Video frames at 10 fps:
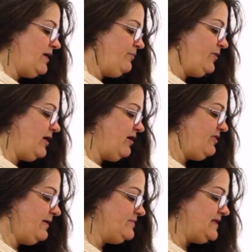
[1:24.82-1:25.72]
want to bring our
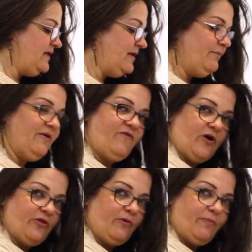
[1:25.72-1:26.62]
thumbs a little bit
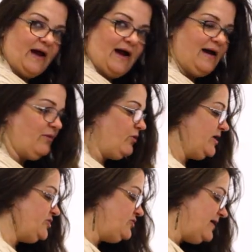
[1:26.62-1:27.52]
farther back, and we're
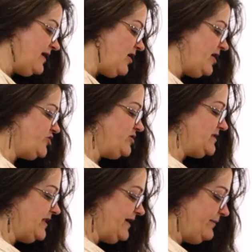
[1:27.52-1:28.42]
going to do that
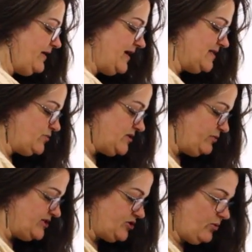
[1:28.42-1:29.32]
consciously because once
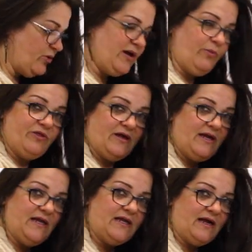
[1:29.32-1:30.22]
we start working with the
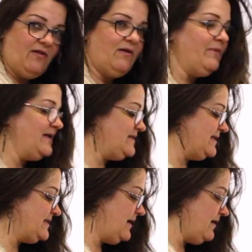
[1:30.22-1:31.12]
heated elements,
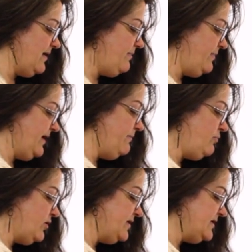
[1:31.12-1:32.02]
that's going to be
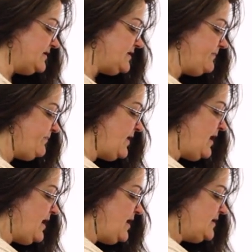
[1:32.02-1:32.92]
important.
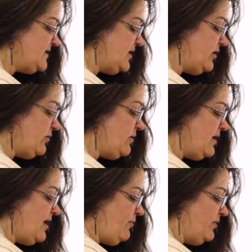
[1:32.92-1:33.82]
So
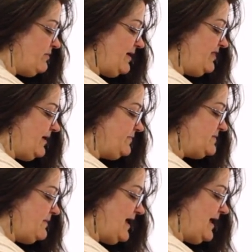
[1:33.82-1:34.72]
with my
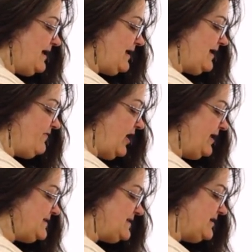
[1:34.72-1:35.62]
thumbs back, and I've
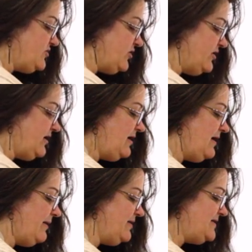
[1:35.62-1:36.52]
got it centered,
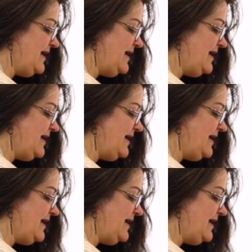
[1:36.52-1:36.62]
I'm going